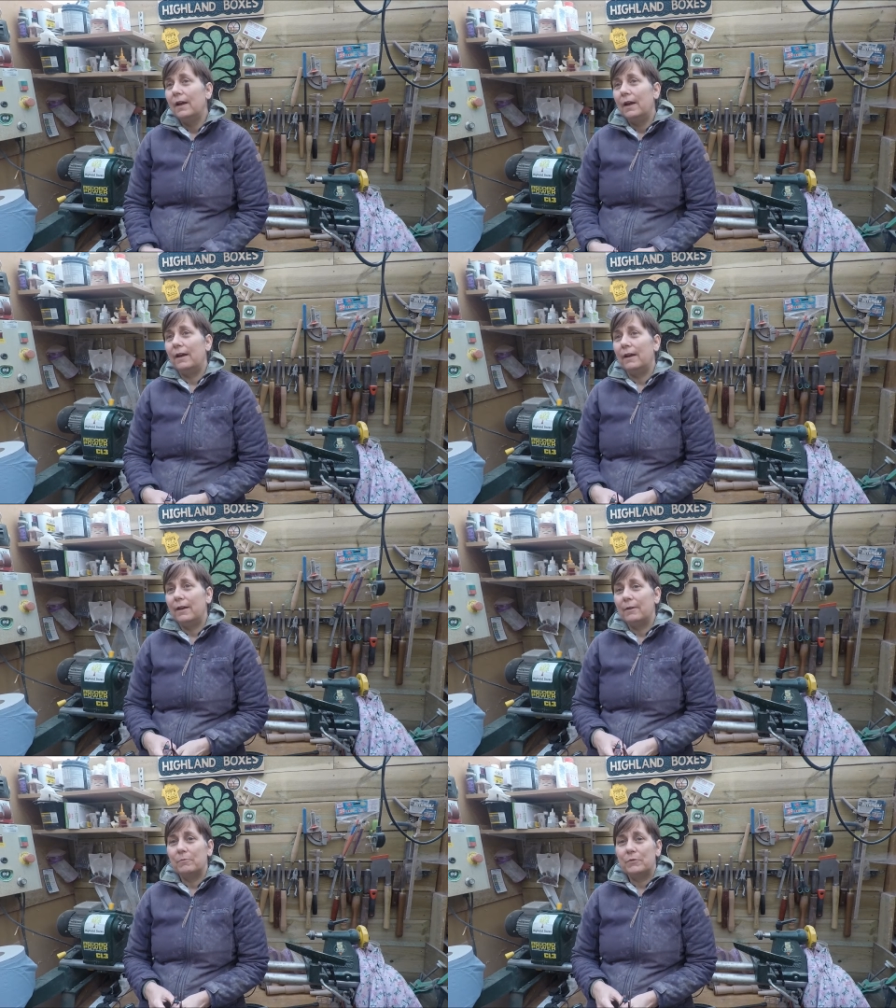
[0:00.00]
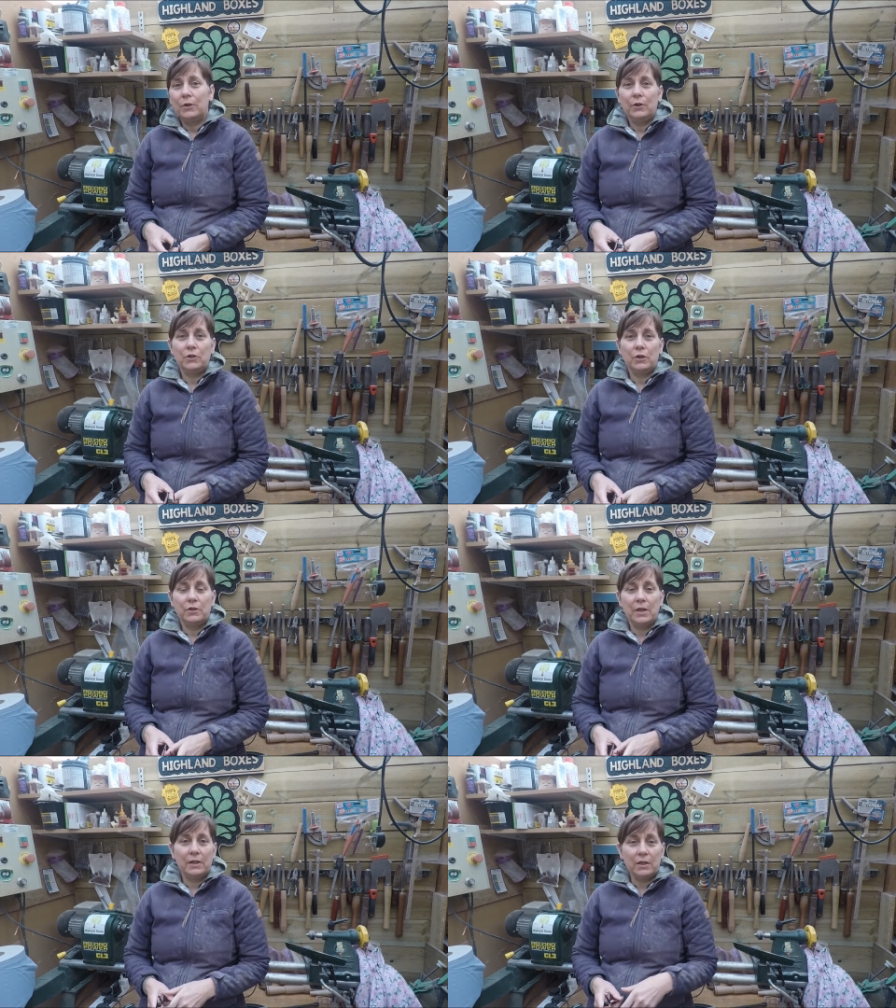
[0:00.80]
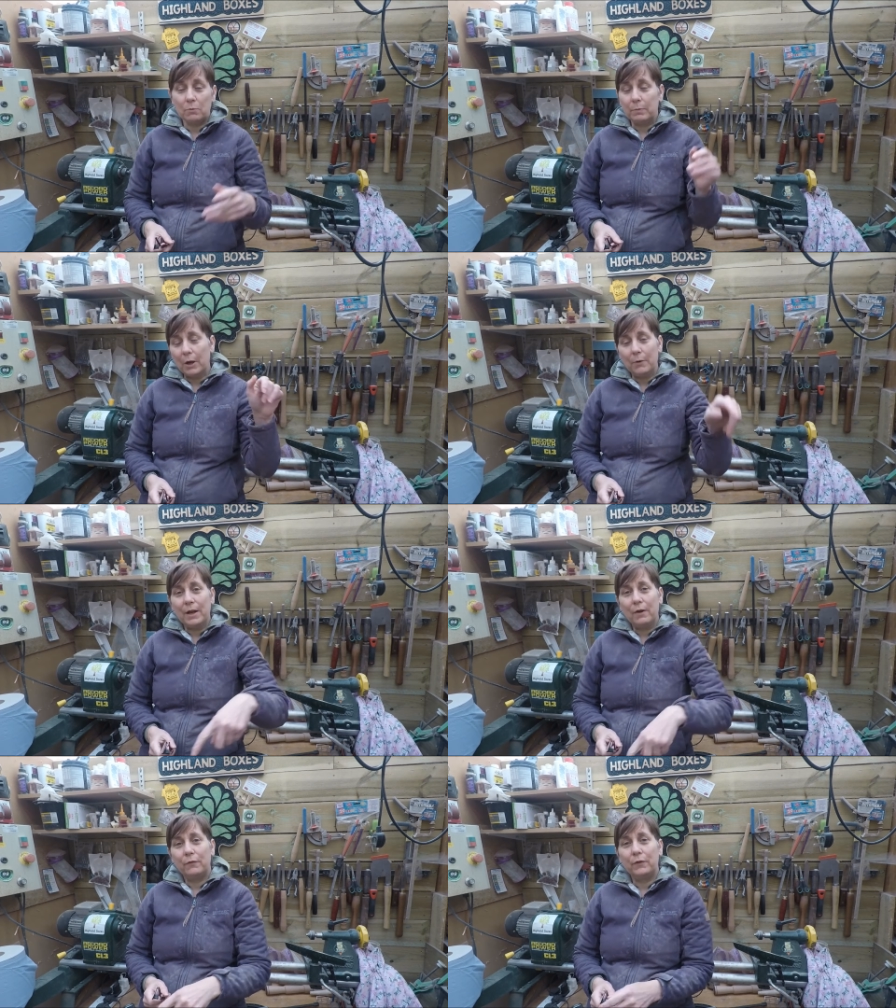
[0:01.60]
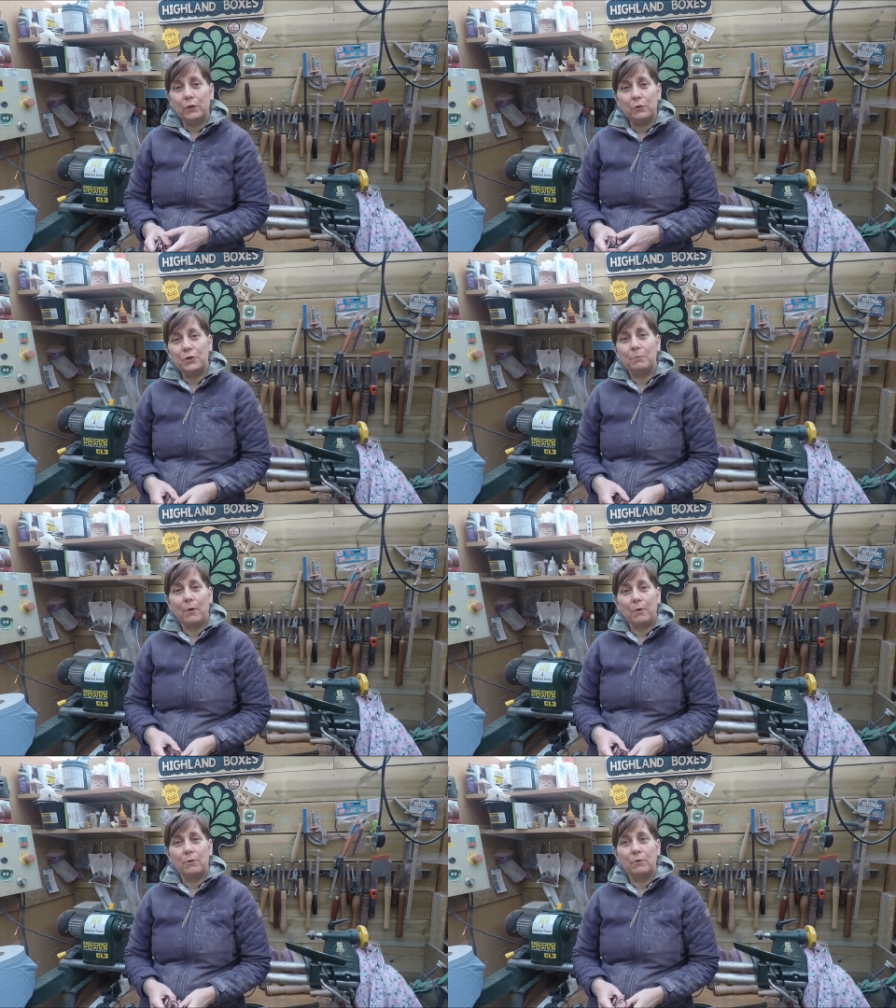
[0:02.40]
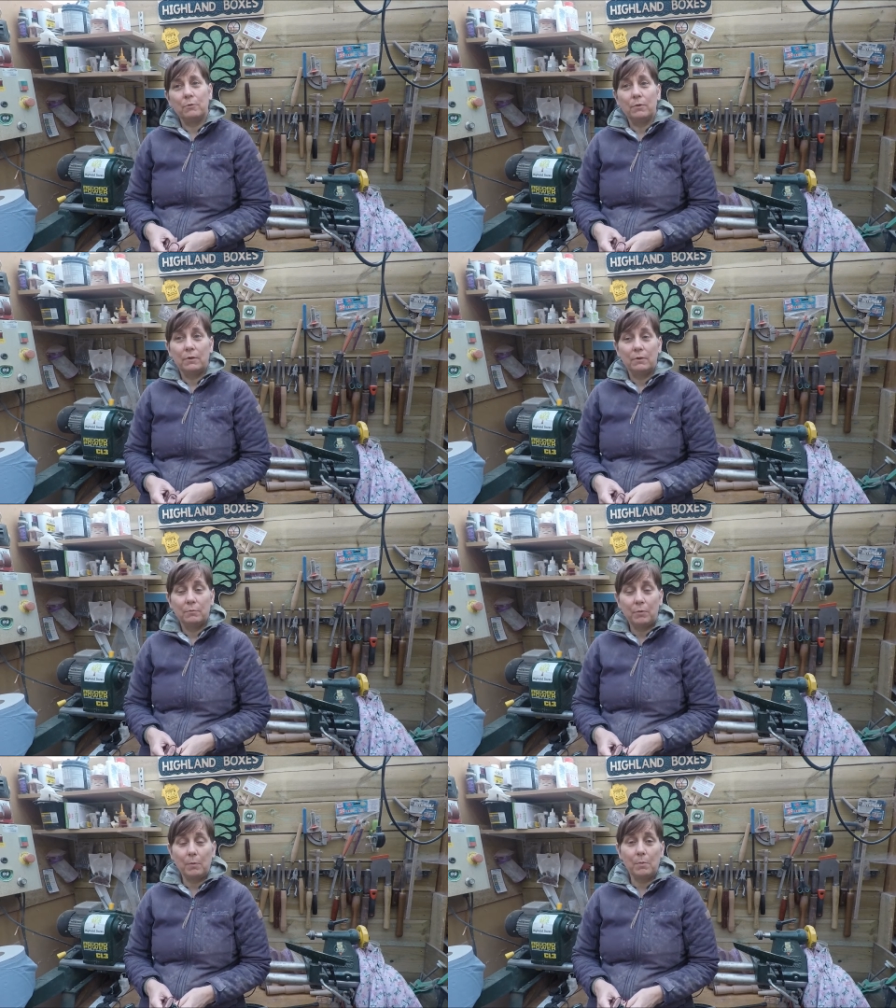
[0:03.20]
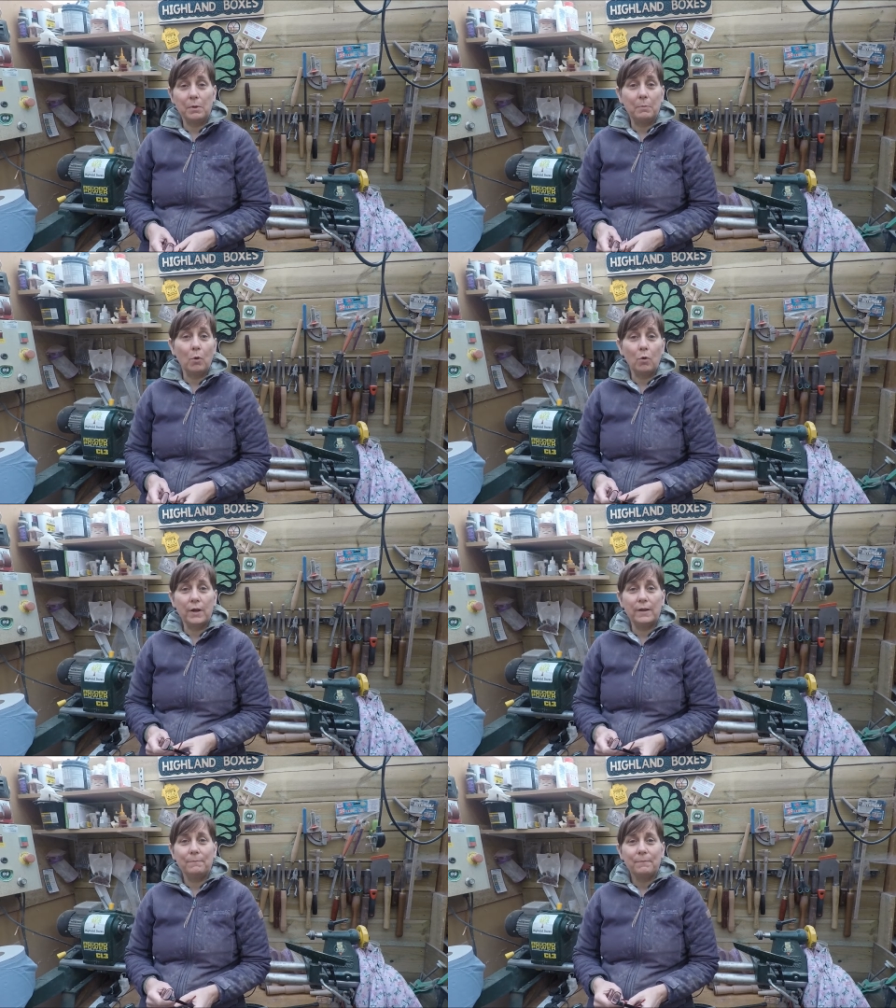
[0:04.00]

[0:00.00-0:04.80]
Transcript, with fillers: So it's Sunday, this will be going out for you tomorrow, probably morning.